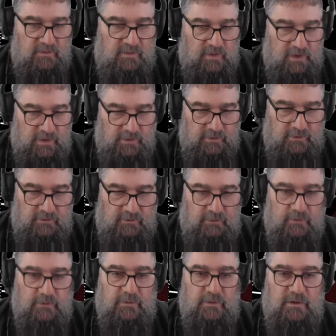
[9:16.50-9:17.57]
Duck in and
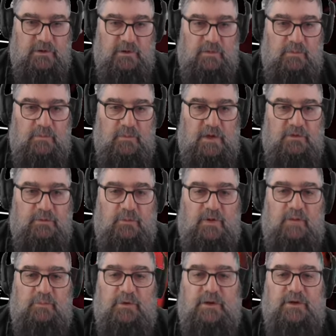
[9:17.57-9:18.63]
do the manual
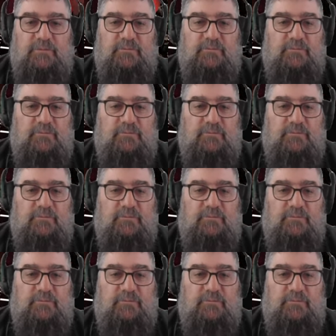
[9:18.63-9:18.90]
coupling.